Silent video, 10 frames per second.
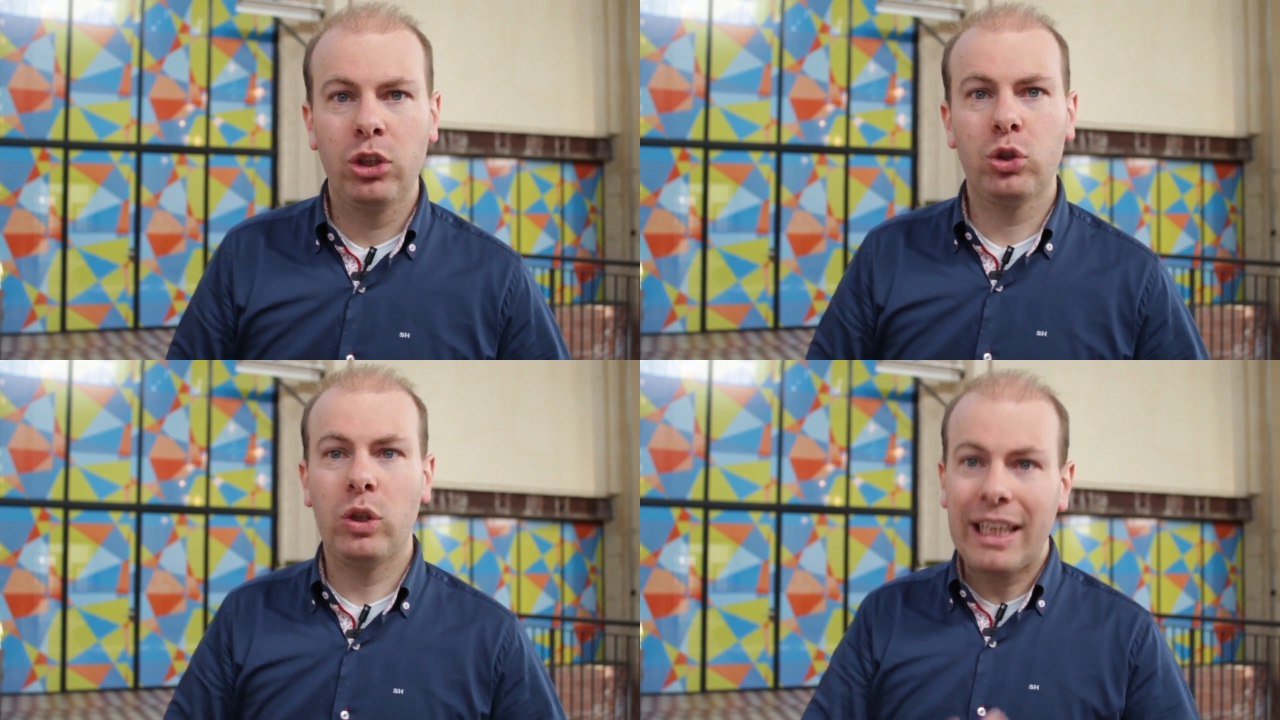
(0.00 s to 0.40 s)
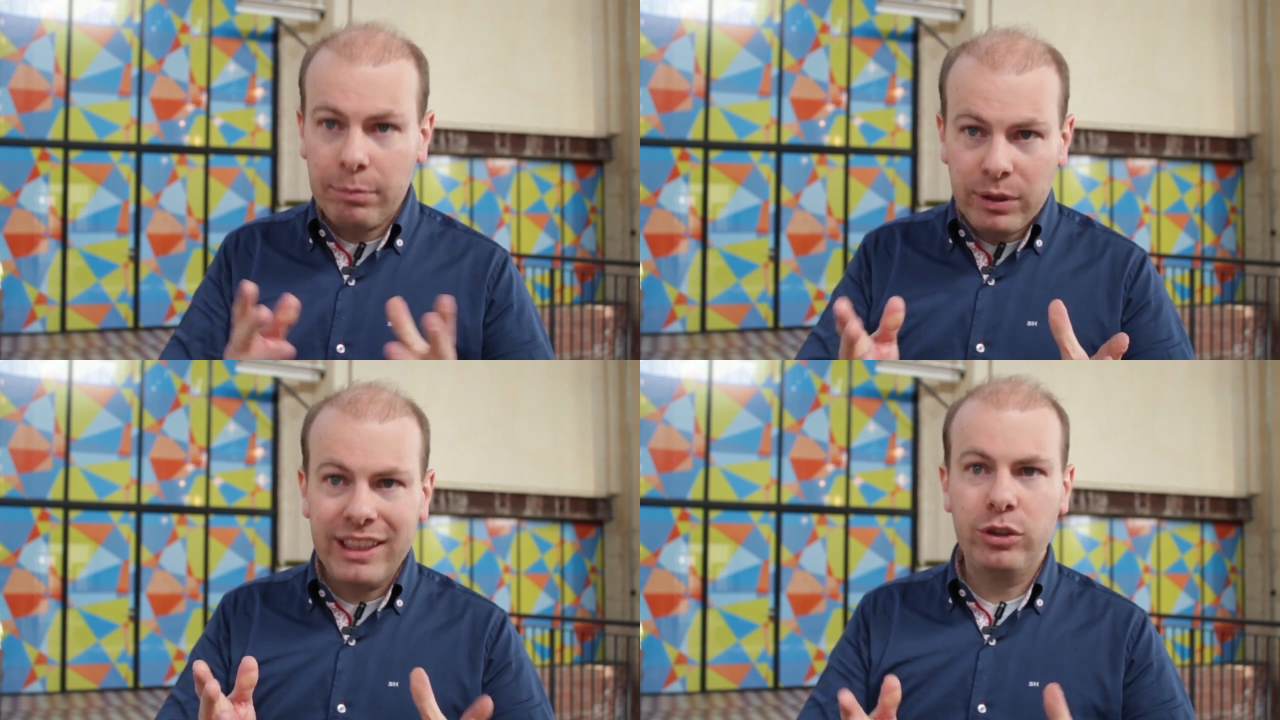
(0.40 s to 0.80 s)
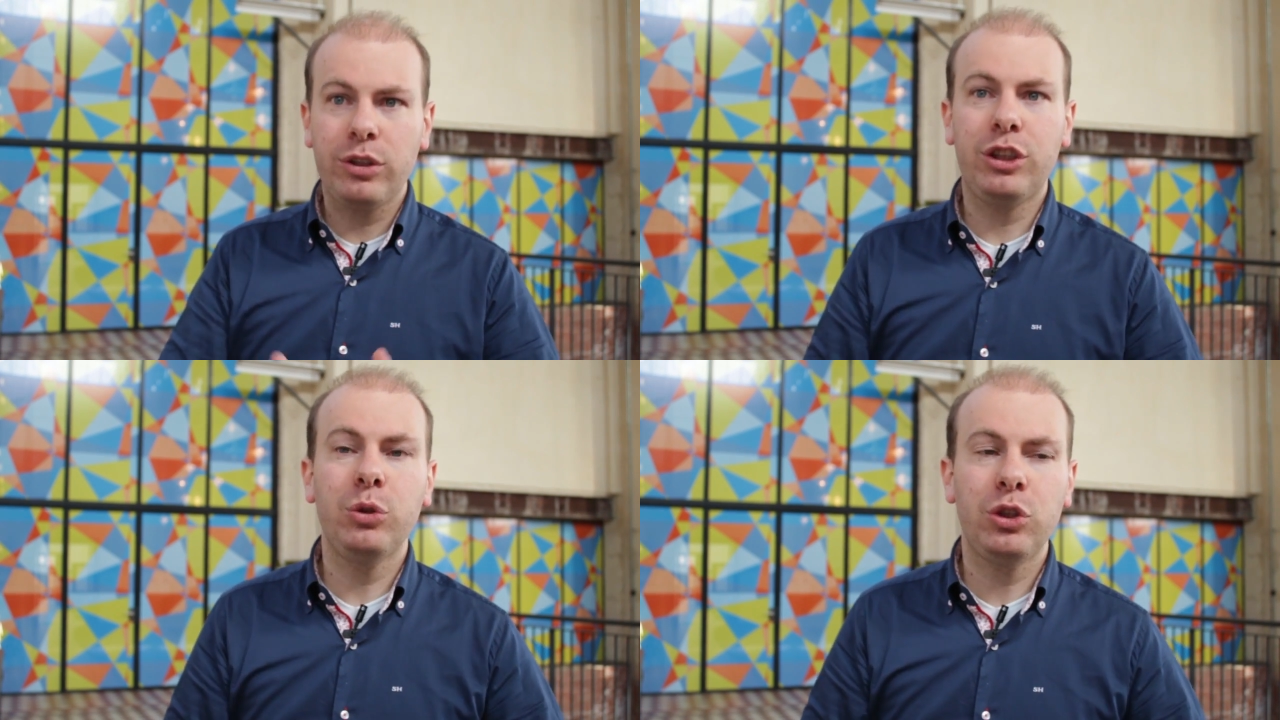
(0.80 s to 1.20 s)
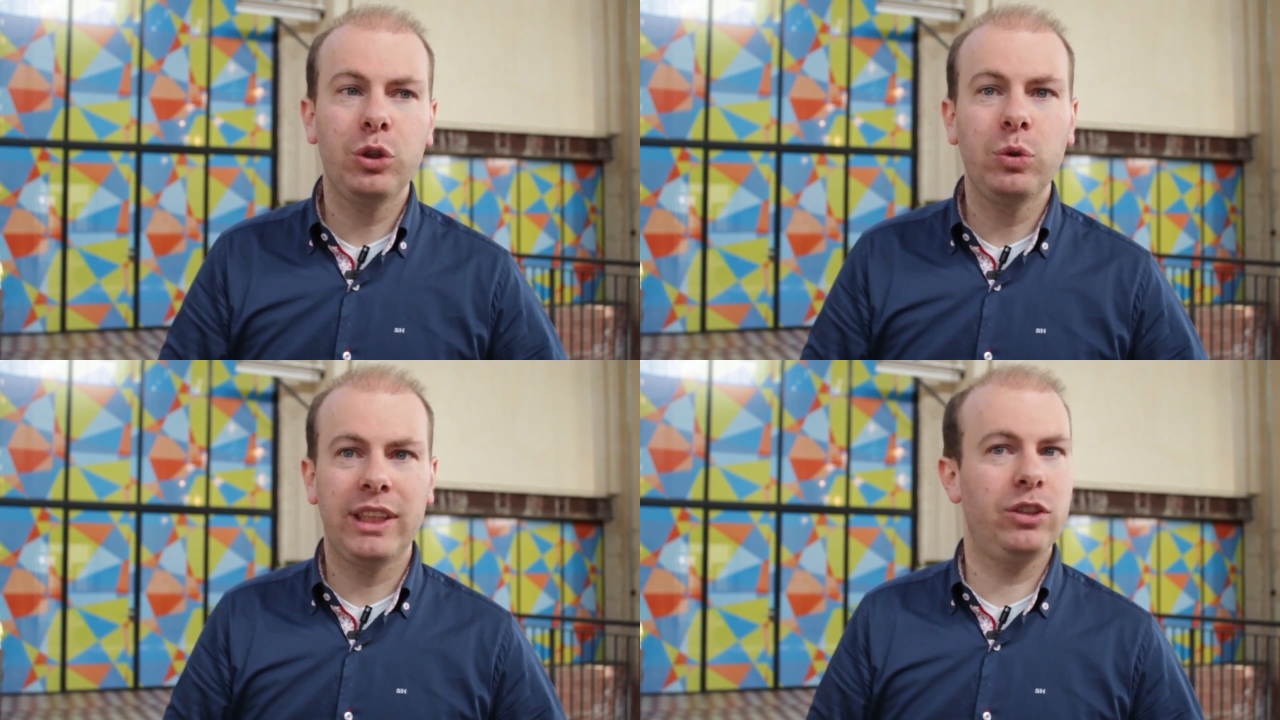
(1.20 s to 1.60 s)
So let me
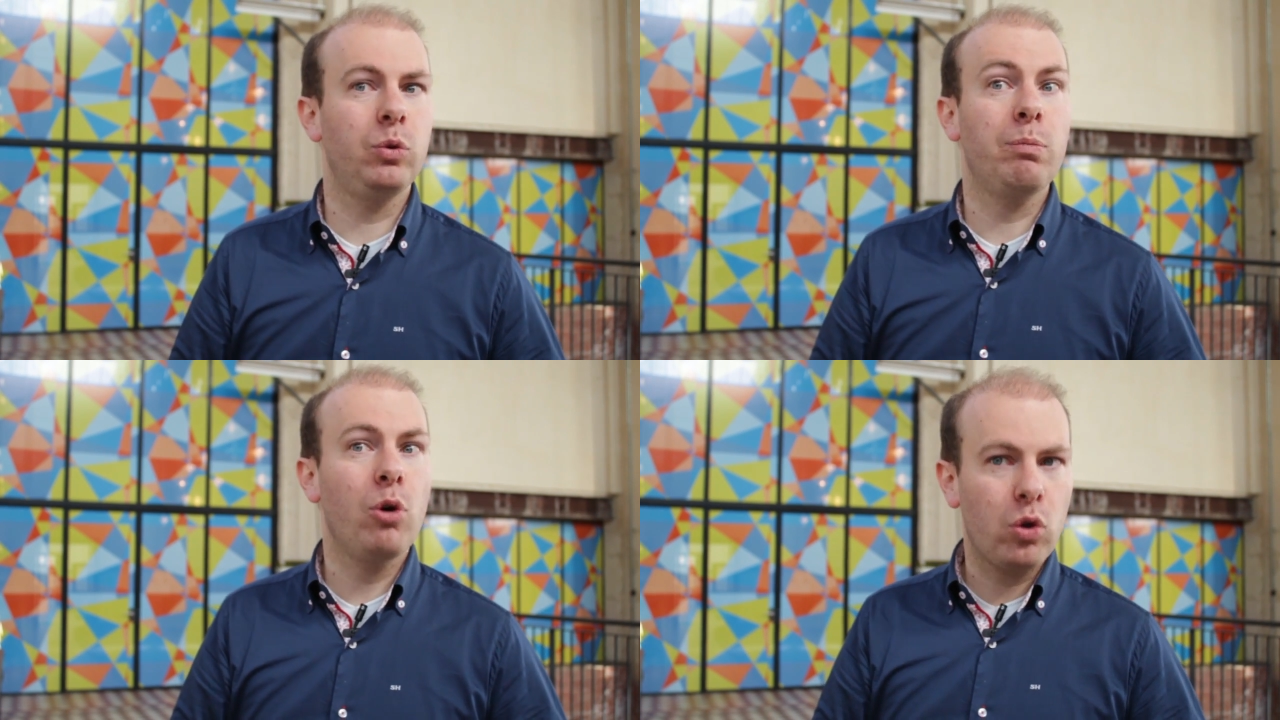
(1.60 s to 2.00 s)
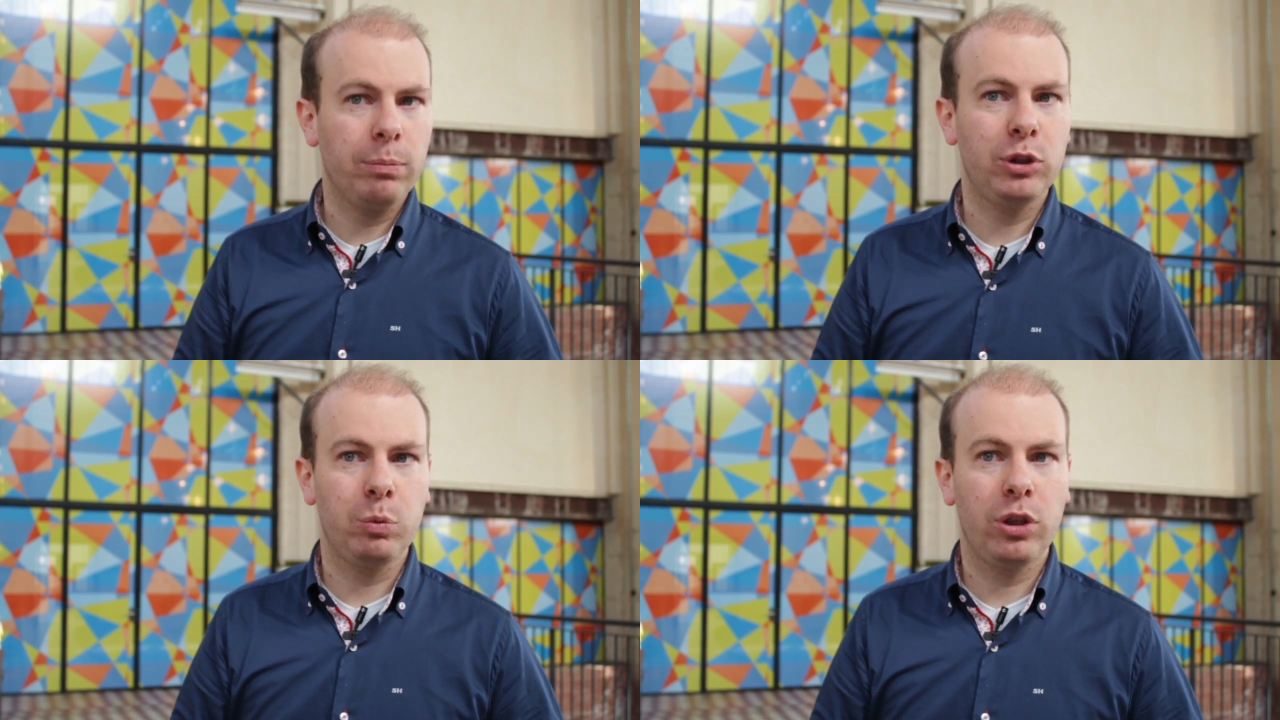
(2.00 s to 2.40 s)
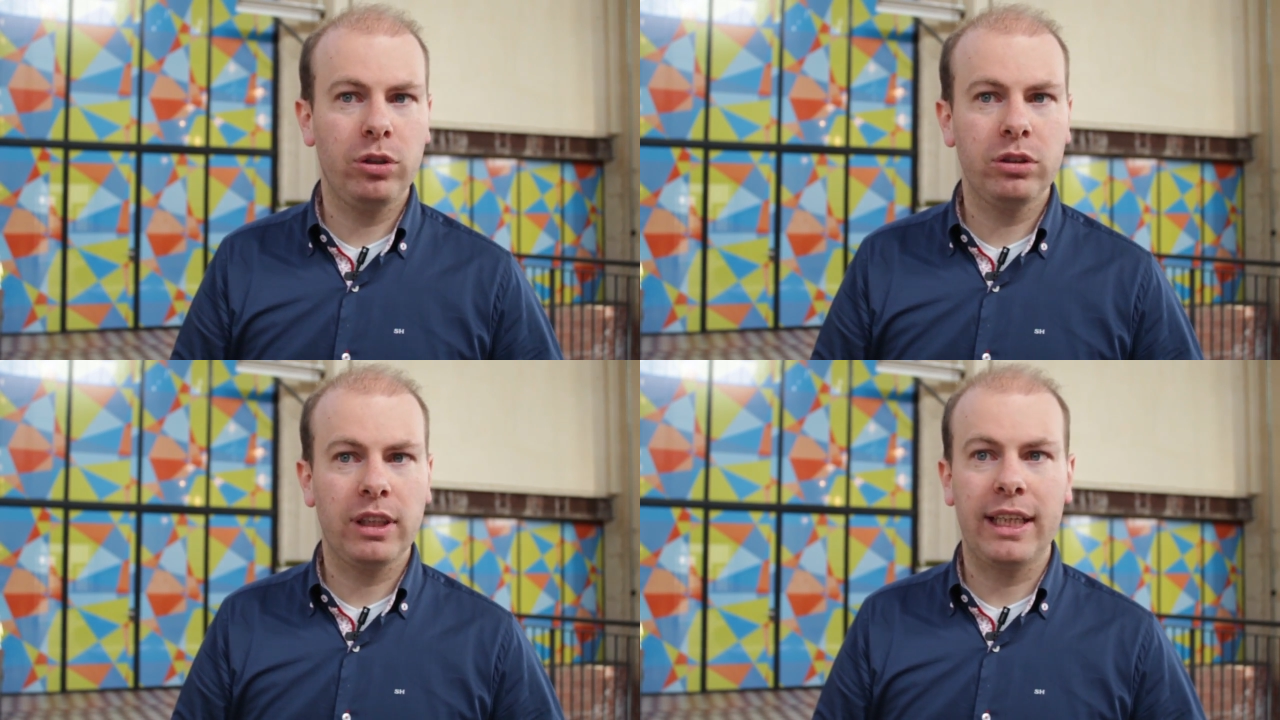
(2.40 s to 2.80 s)
introduce you into Mookum's world,